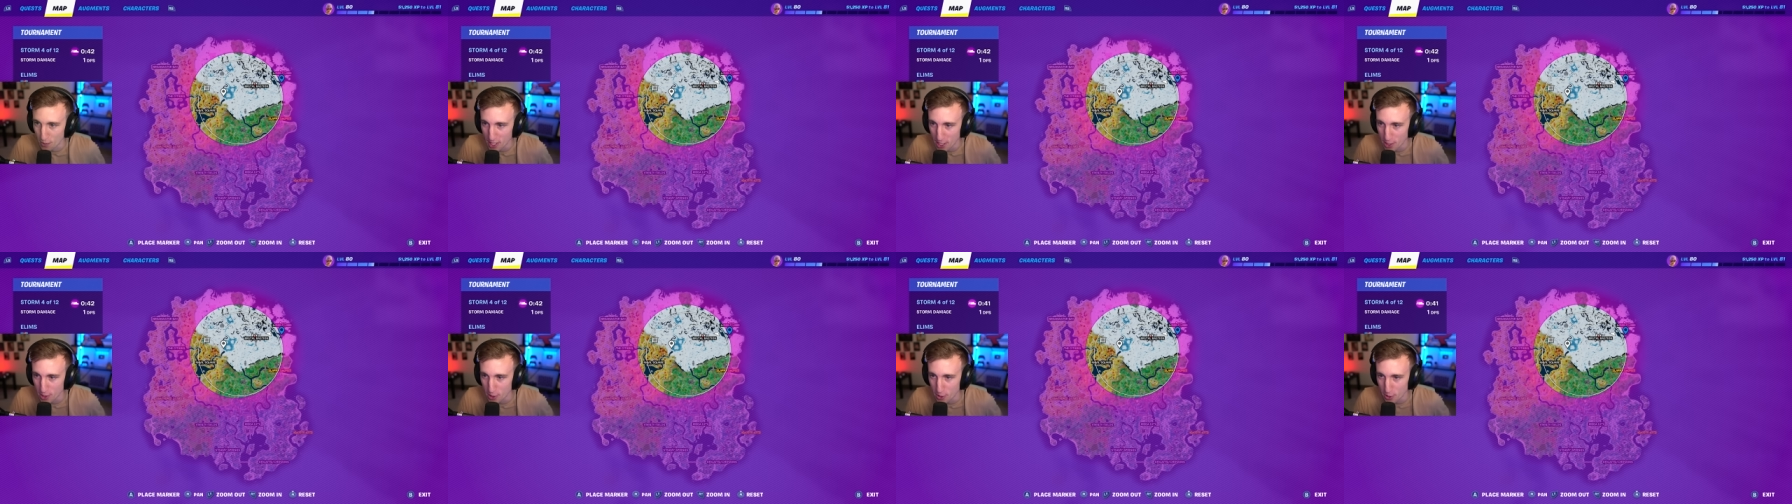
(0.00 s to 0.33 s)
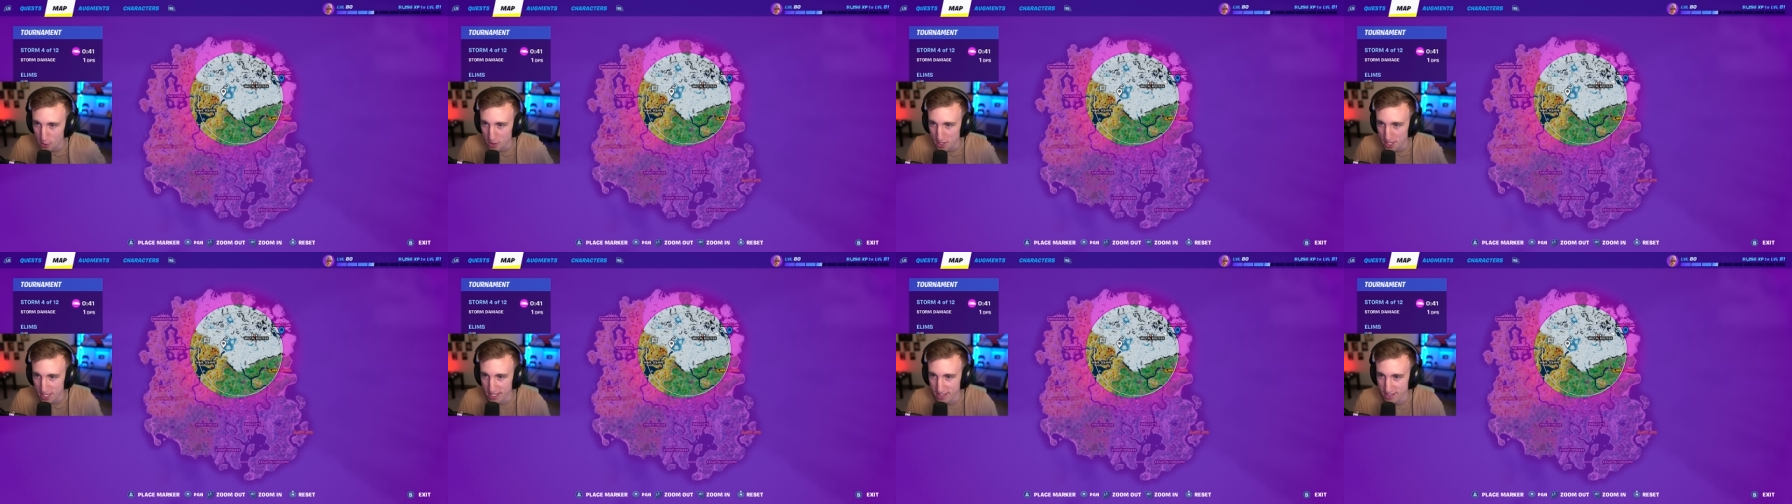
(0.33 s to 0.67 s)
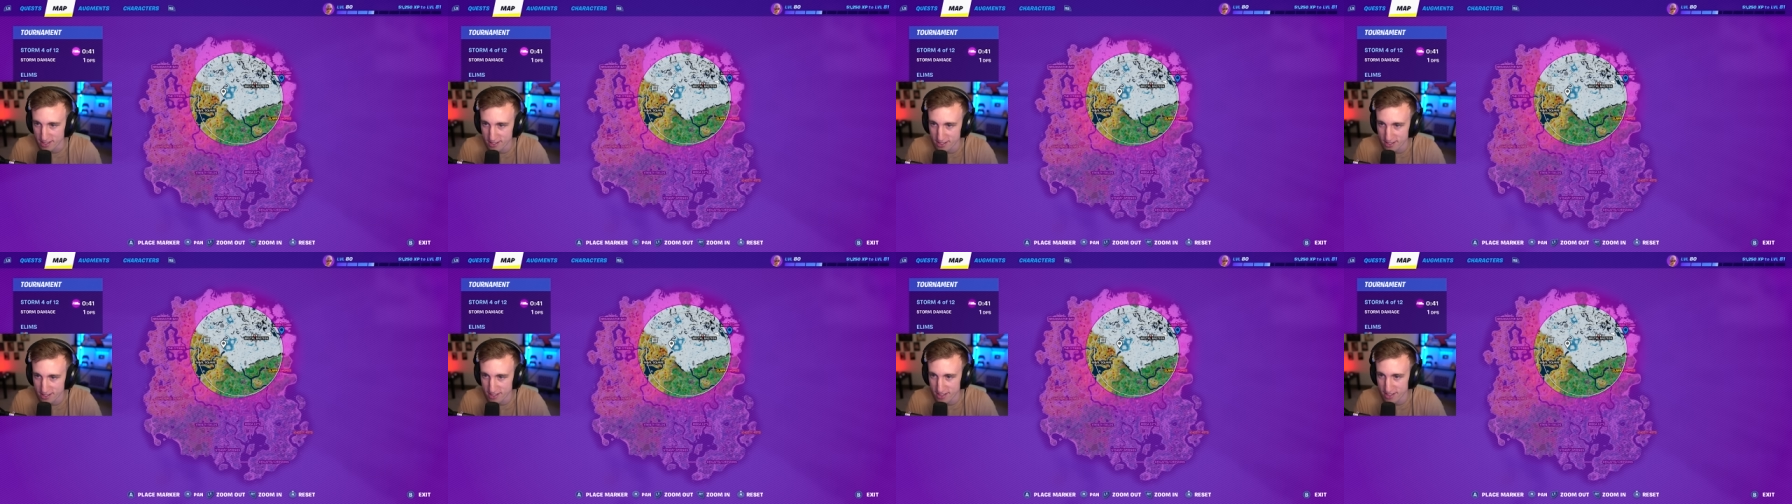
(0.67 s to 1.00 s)
we can do
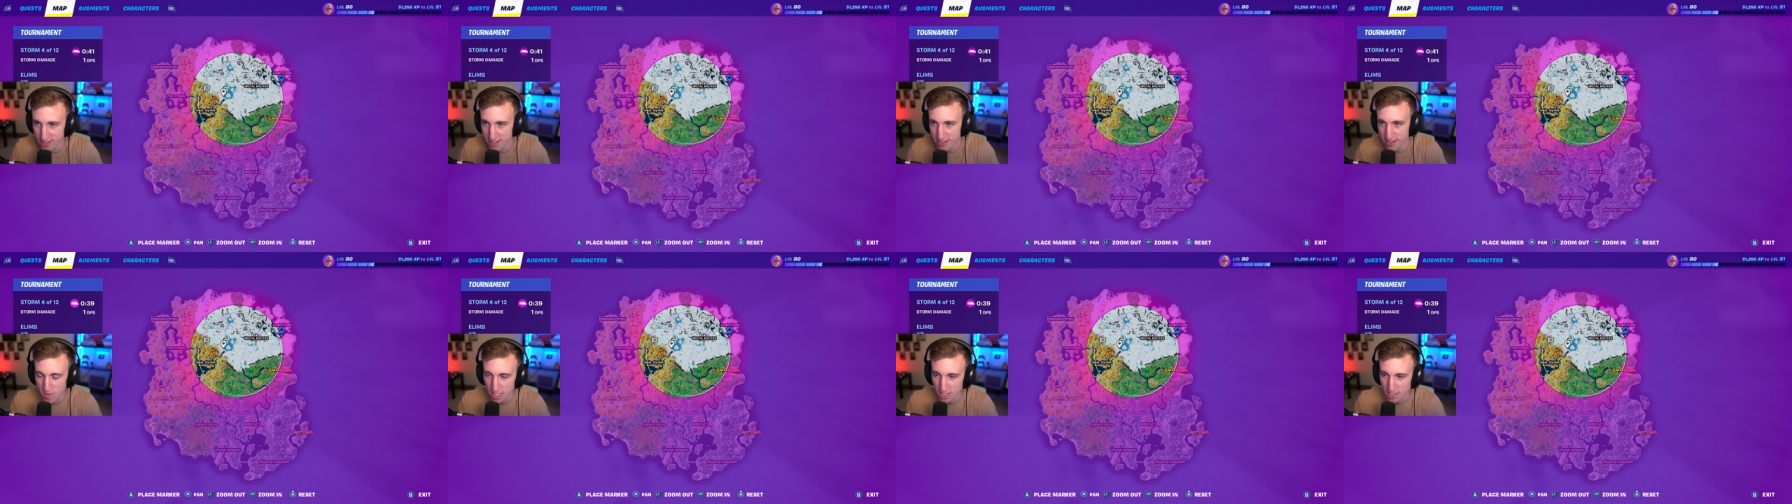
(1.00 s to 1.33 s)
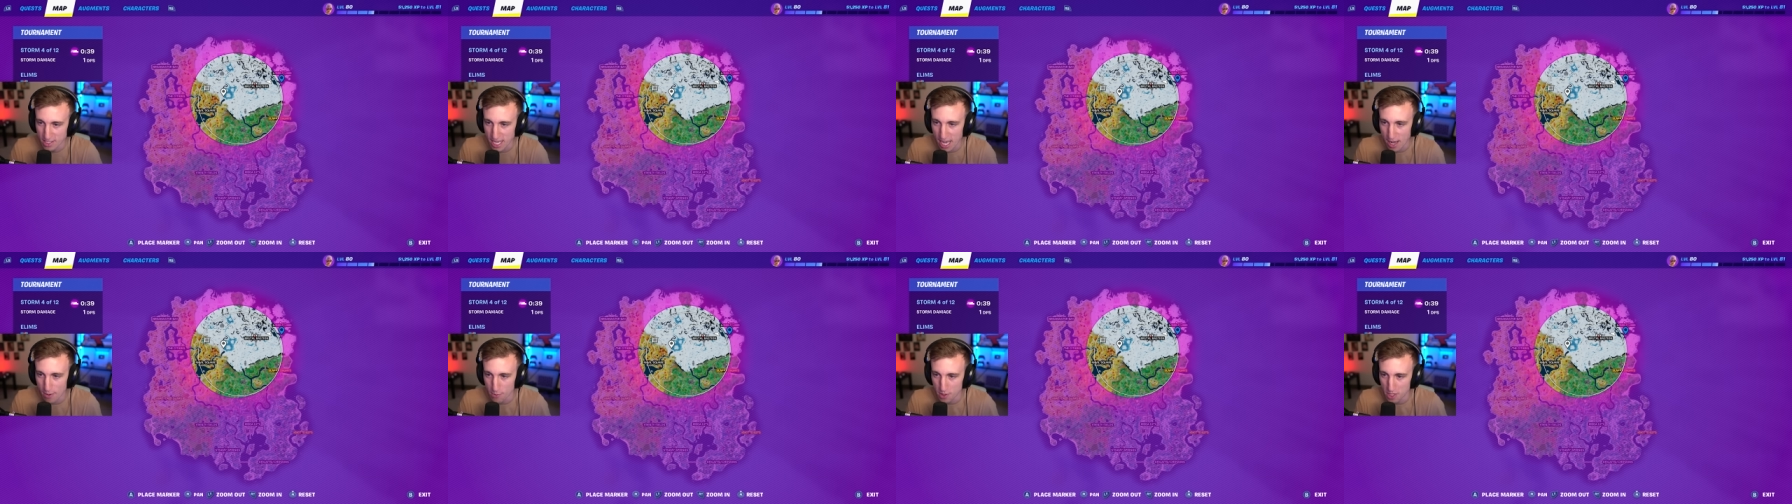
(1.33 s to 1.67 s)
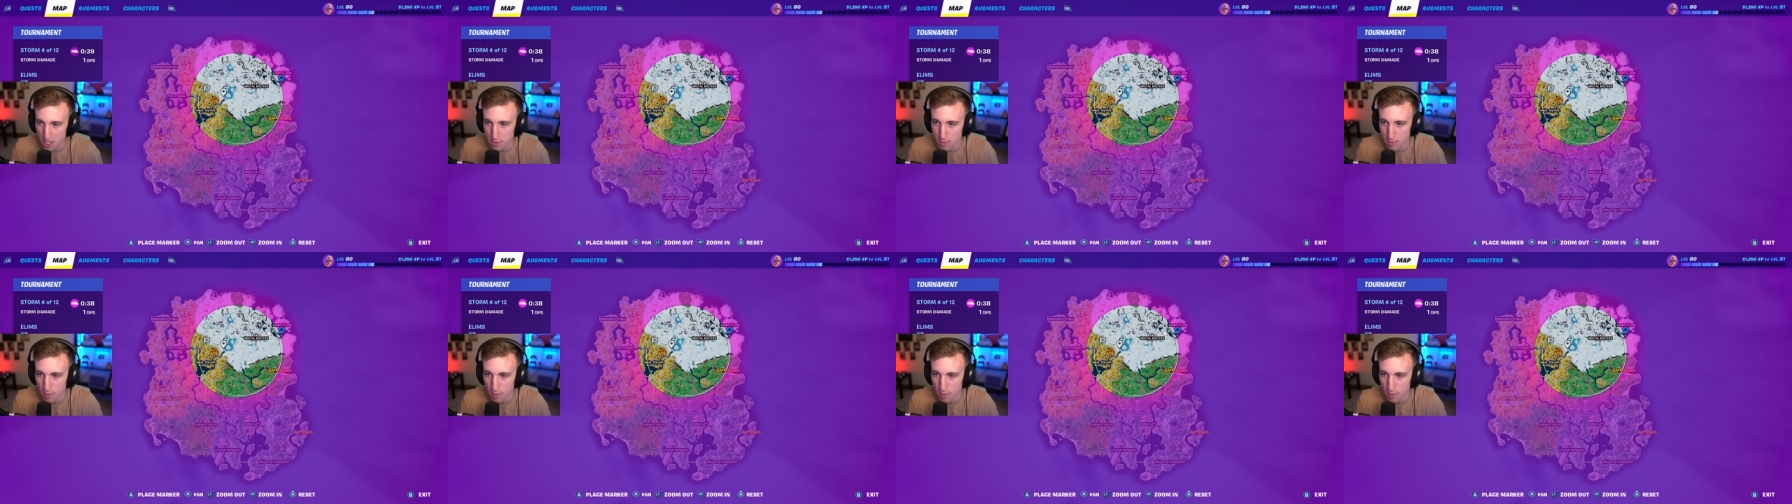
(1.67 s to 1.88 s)
this. There's not really